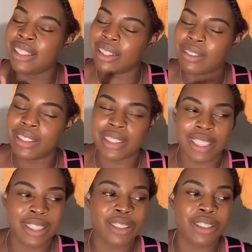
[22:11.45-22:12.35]
know this
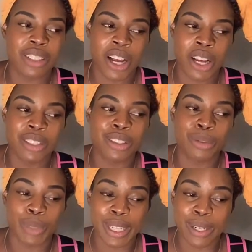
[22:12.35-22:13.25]
energy all too
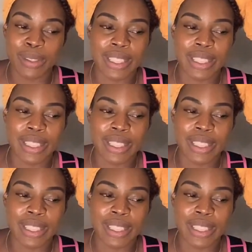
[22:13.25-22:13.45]
well.